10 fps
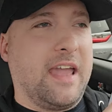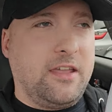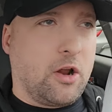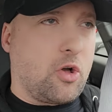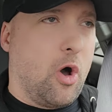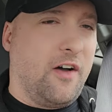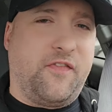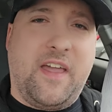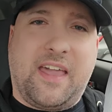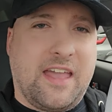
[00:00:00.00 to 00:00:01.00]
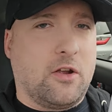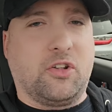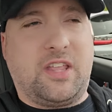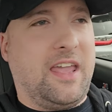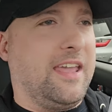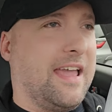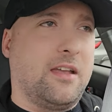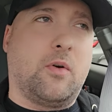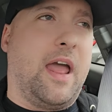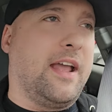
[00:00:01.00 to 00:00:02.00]
Get your coffee, get your tea, get
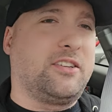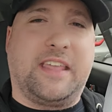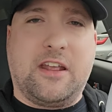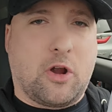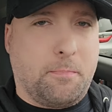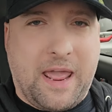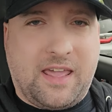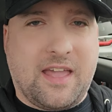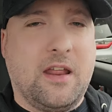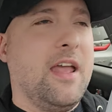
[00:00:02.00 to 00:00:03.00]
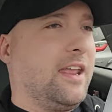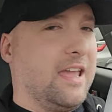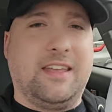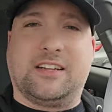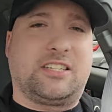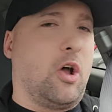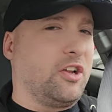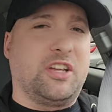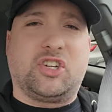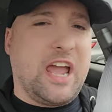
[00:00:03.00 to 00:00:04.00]
your eggs, get your bacon, get your
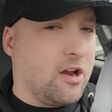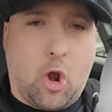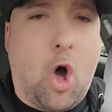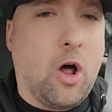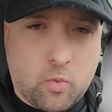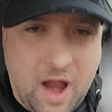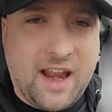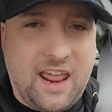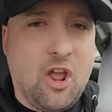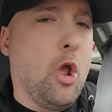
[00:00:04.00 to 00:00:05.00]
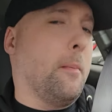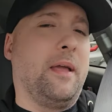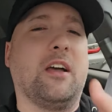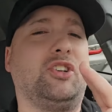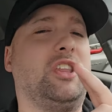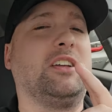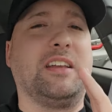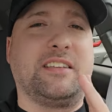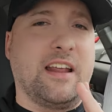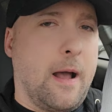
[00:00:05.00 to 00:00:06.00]
sausage. Get it all ready because
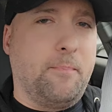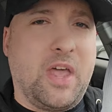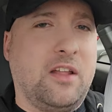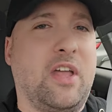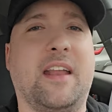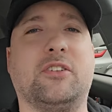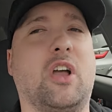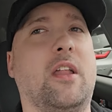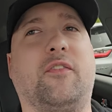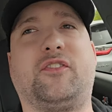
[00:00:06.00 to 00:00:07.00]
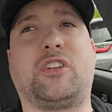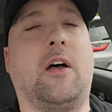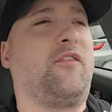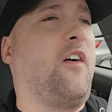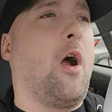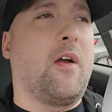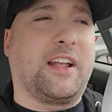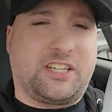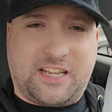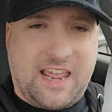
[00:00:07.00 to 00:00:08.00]
this is an update that is going to far
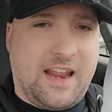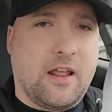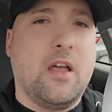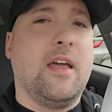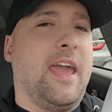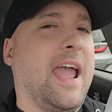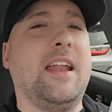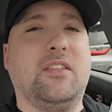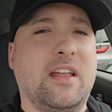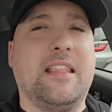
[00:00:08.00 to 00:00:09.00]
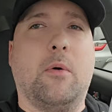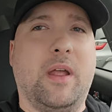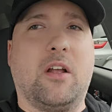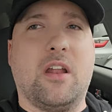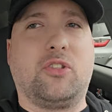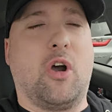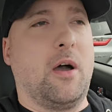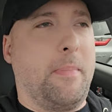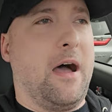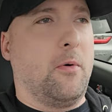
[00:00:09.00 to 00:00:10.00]
exceed anything that we are going to
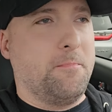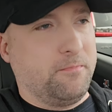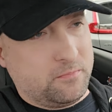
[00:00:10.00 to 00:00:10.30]
talk about